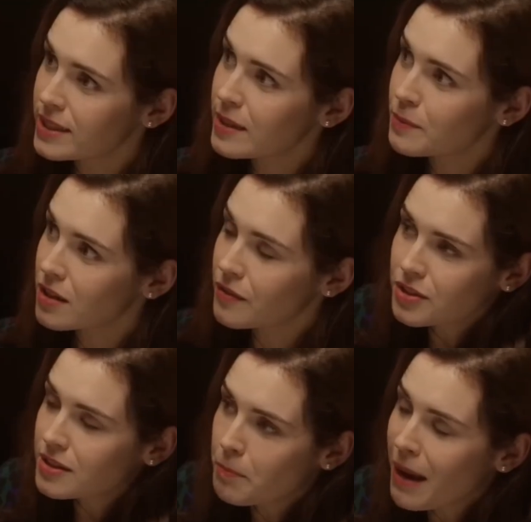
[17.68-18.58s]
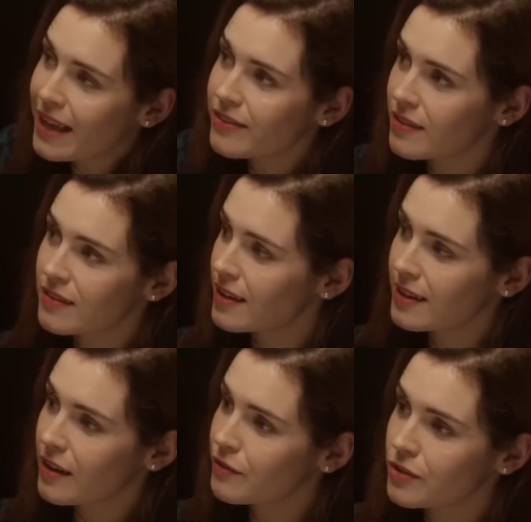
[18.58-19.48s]
We seem to have just abandoned
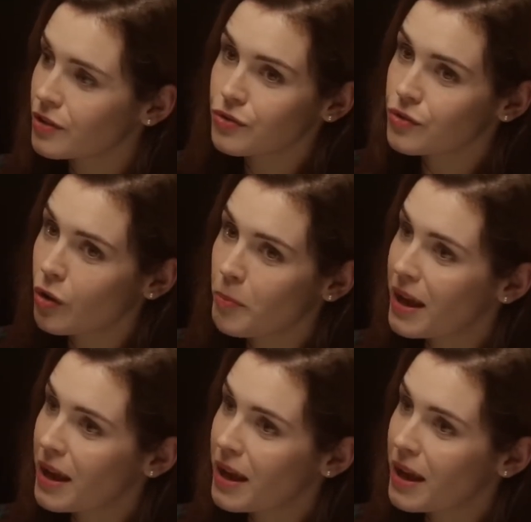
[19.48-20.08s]
any effort to control